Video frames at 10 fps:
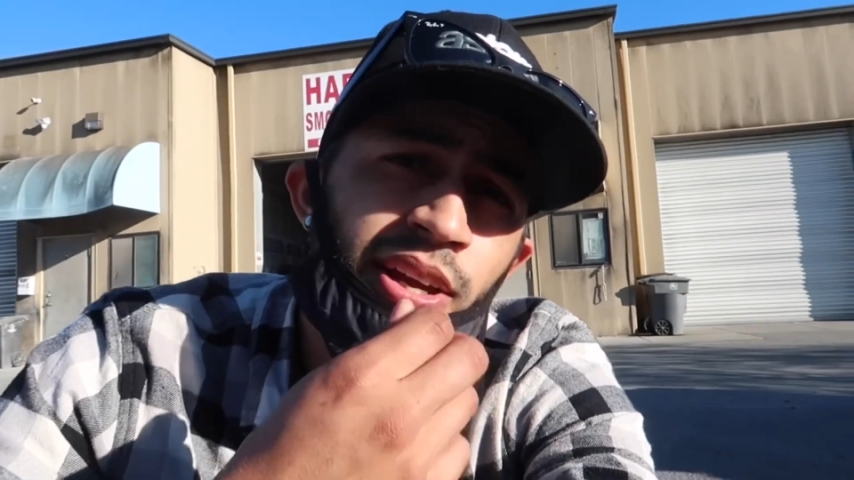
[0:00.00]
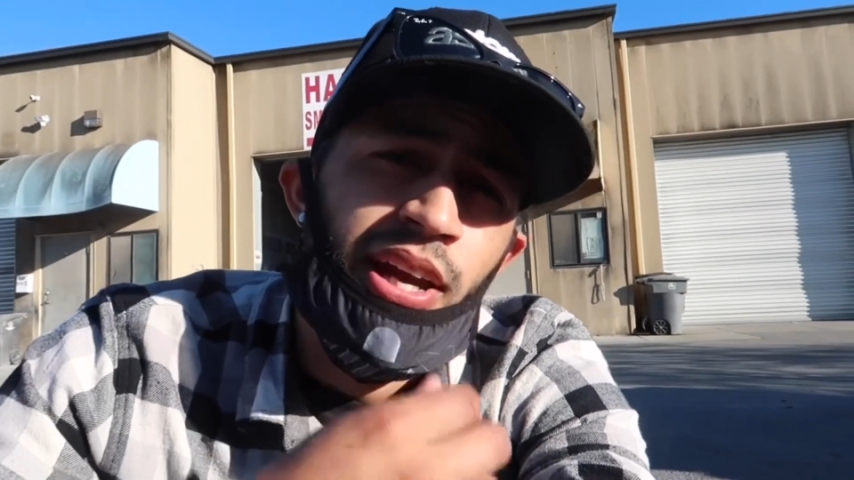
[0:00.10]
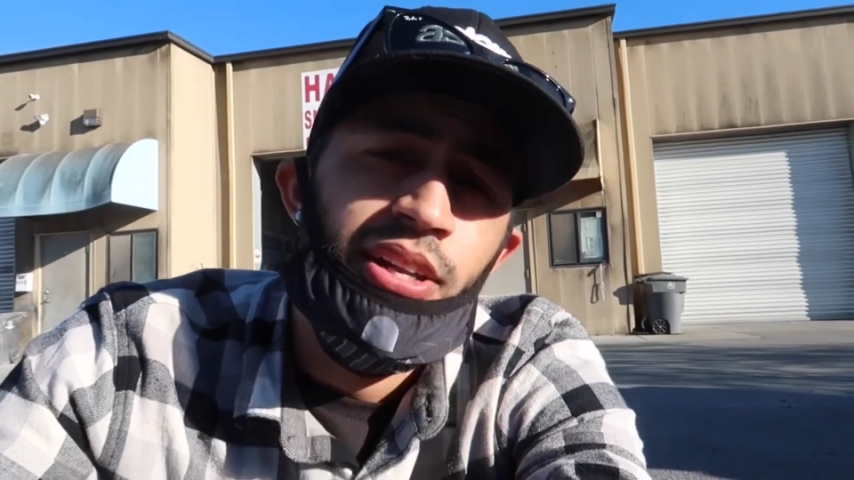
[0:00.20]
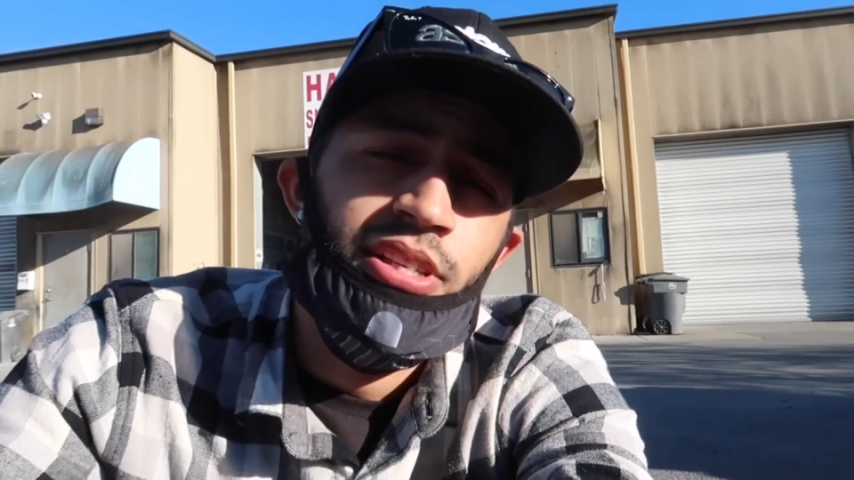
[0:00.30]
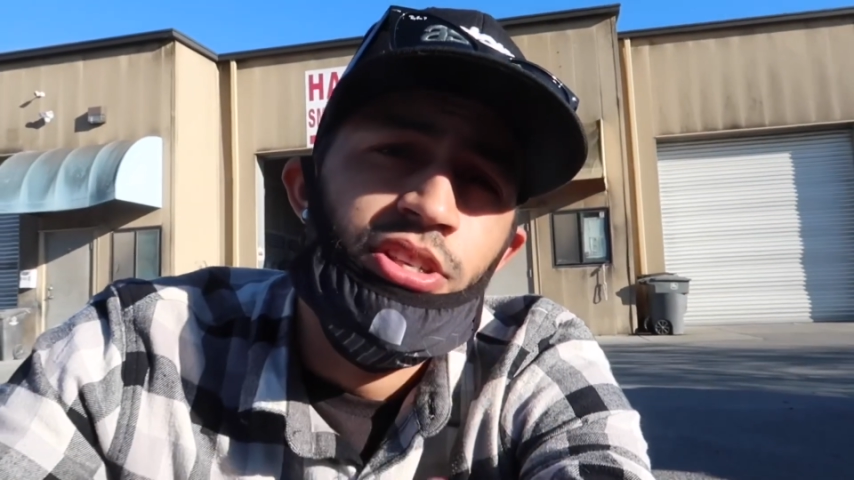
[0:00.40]

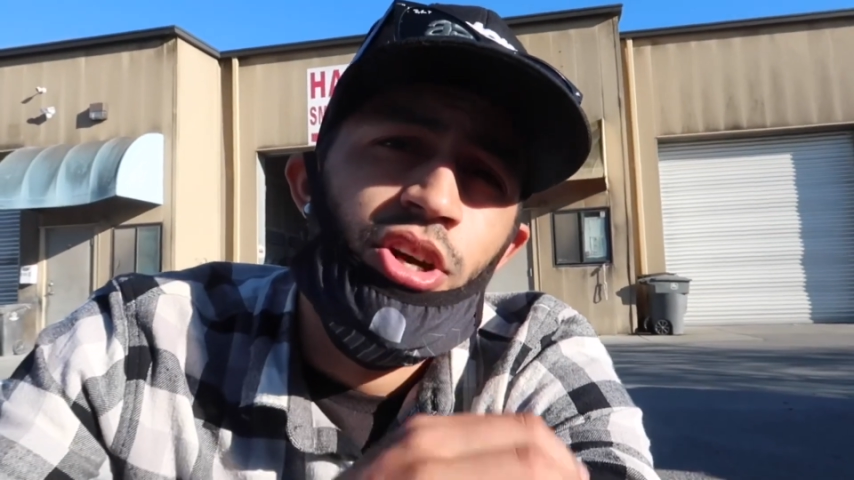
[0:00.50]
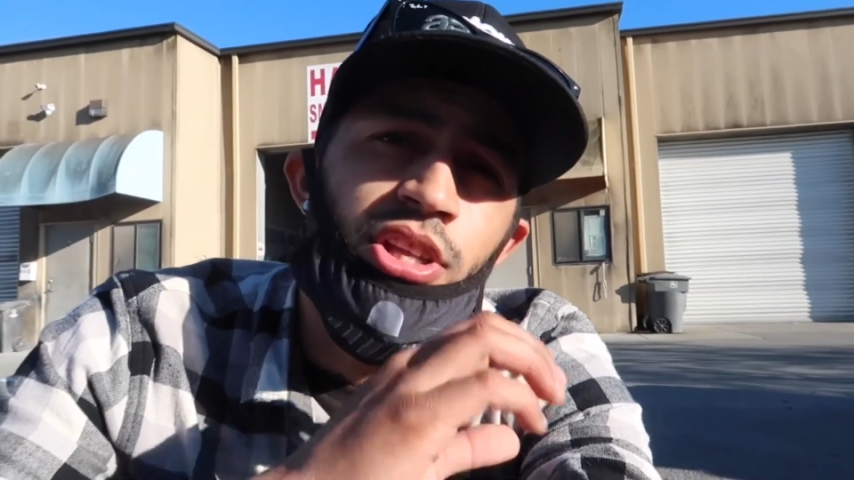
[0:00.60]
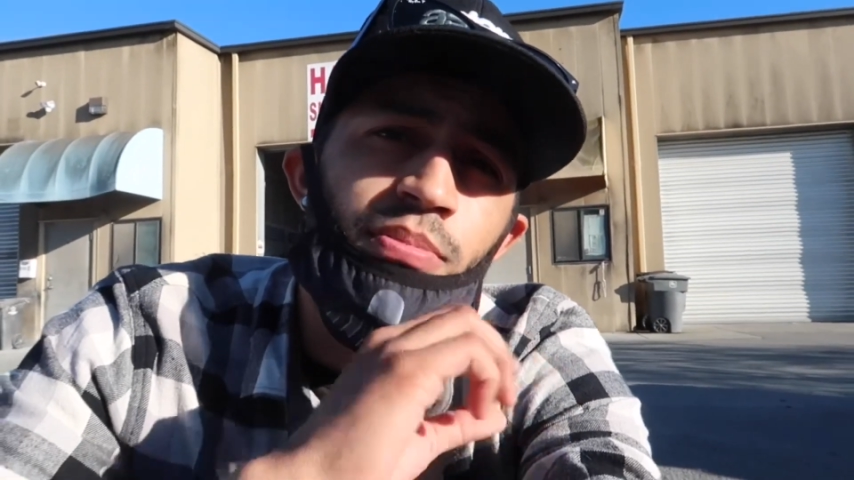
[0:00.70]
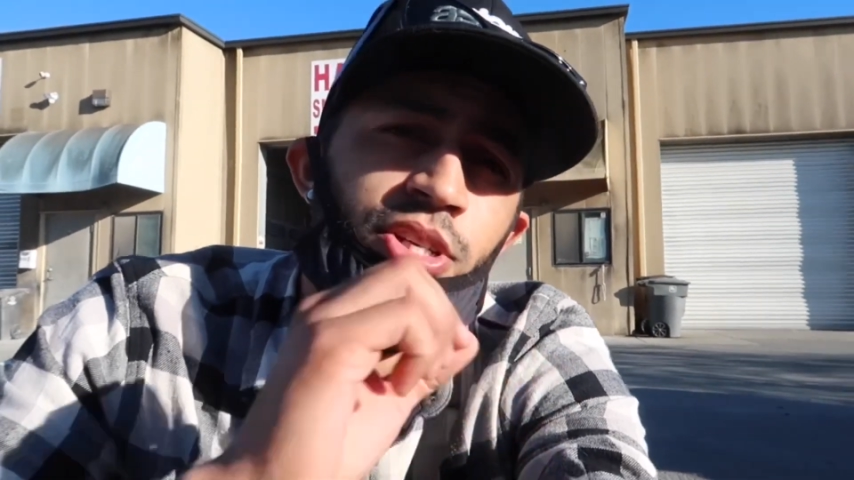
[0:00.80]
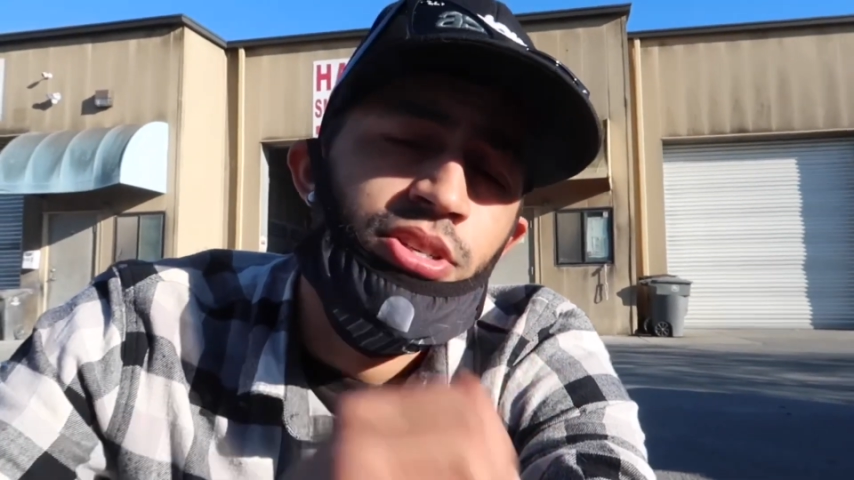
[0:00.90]
and it says all the
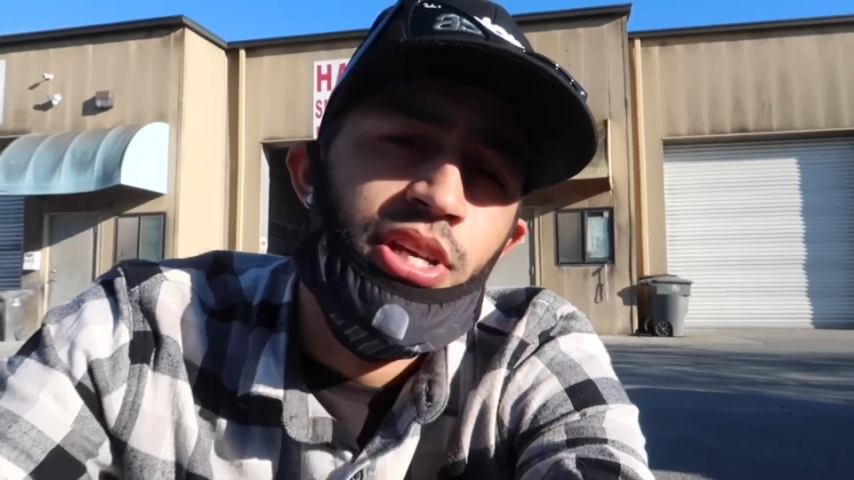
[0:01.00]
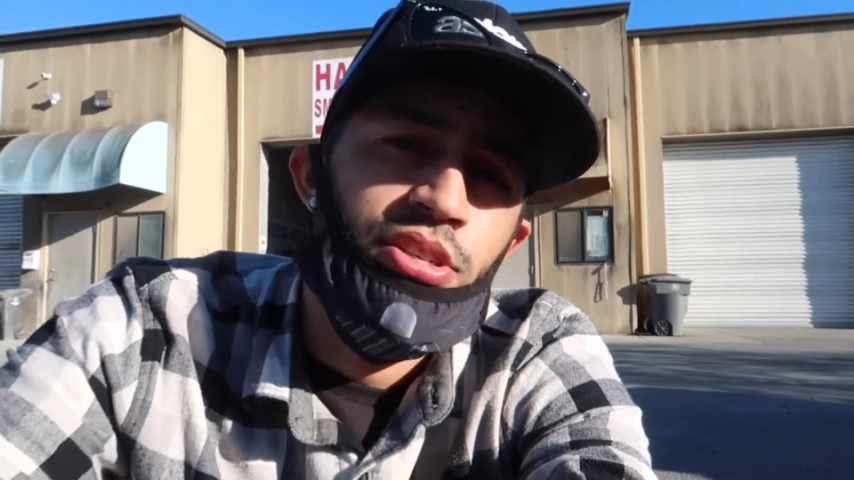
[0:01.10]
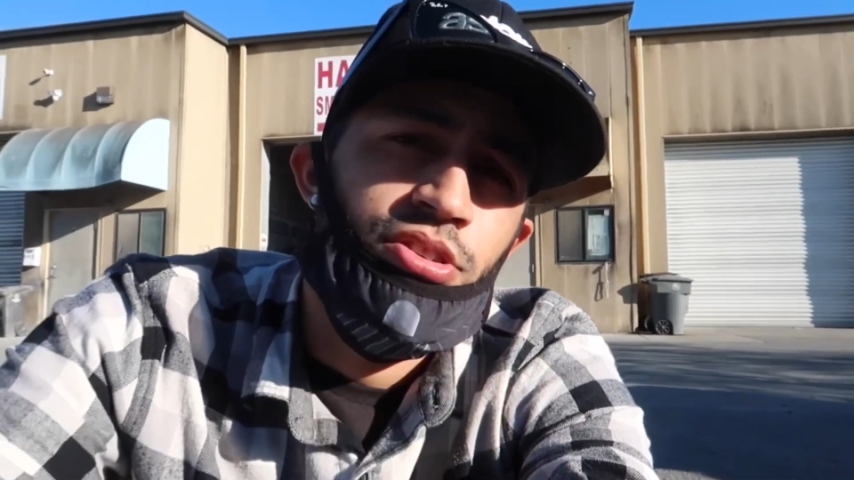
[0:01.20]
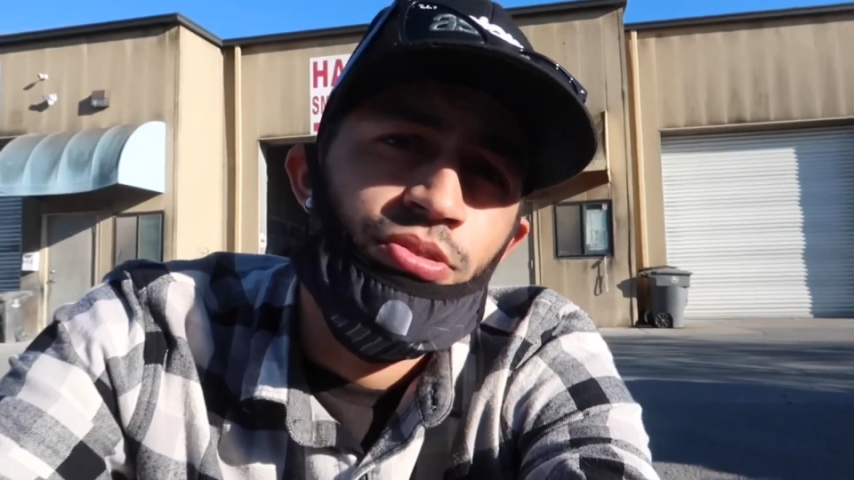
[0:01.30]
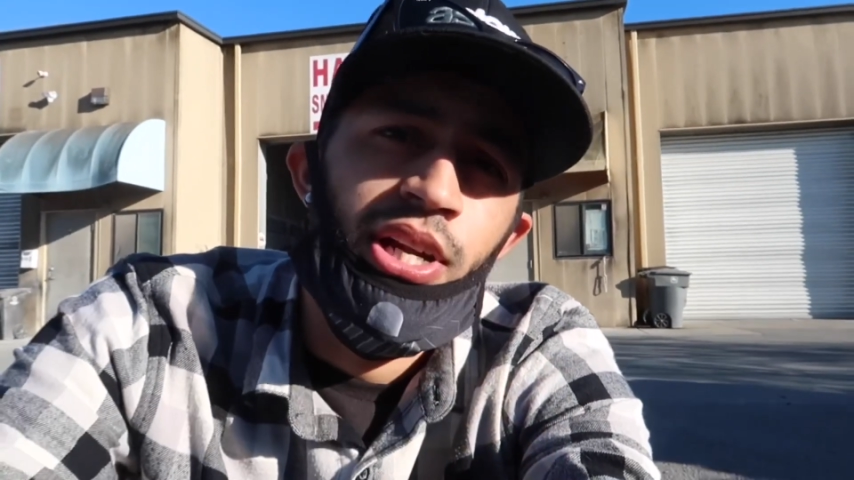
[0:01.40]
emission
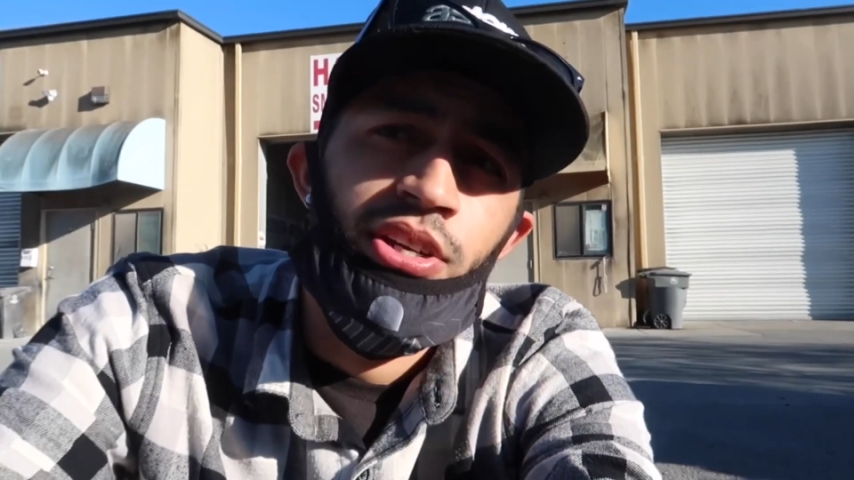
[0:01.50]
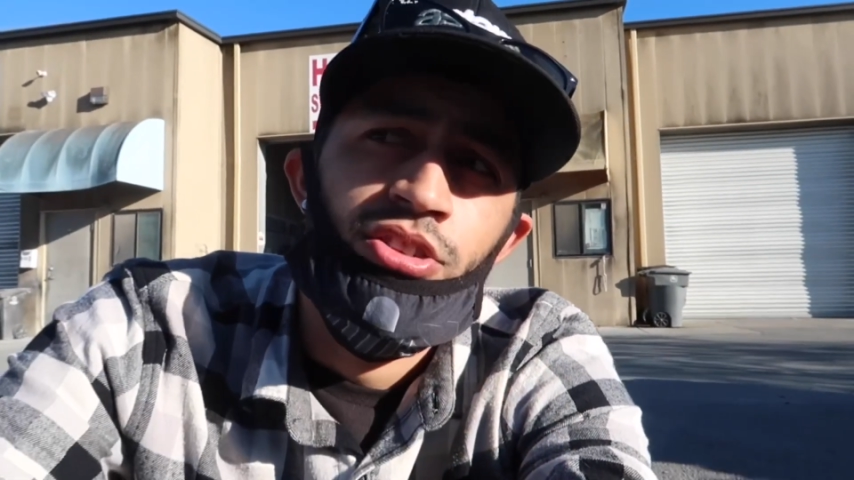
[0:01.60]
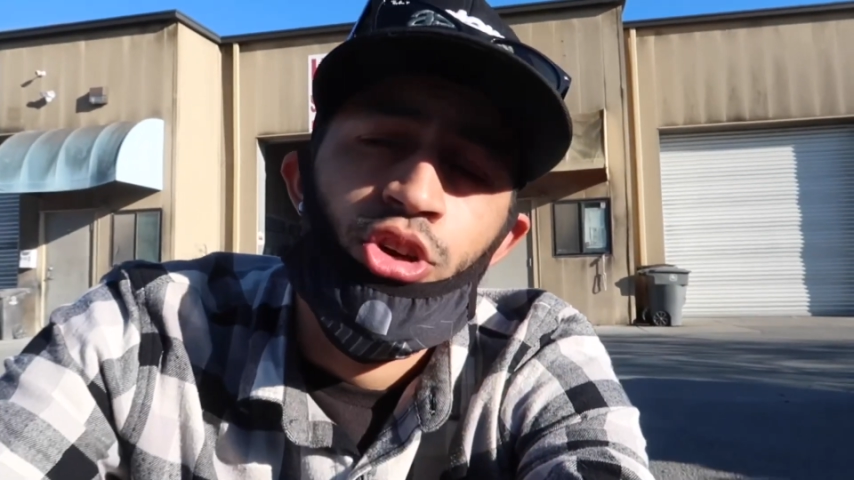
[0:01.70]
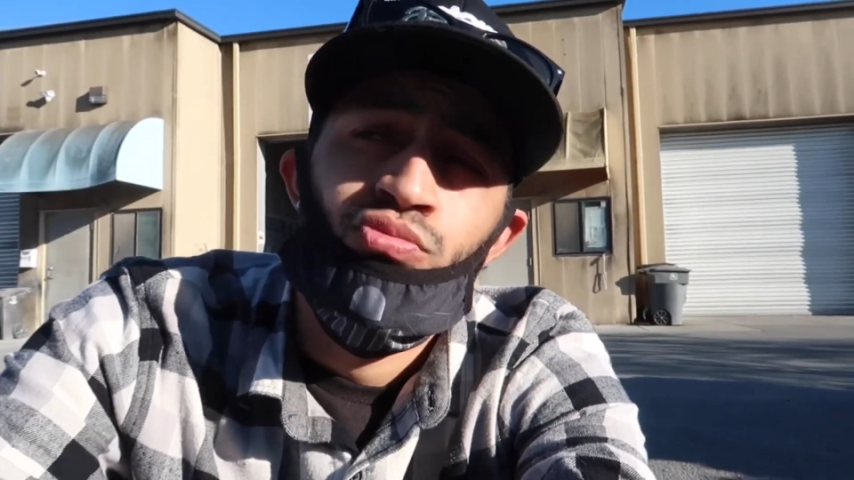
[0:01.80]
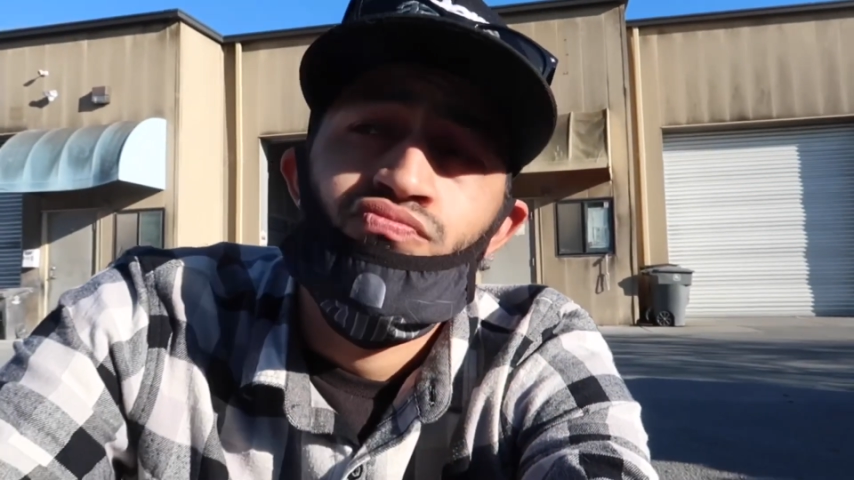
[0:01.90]
test is ready. So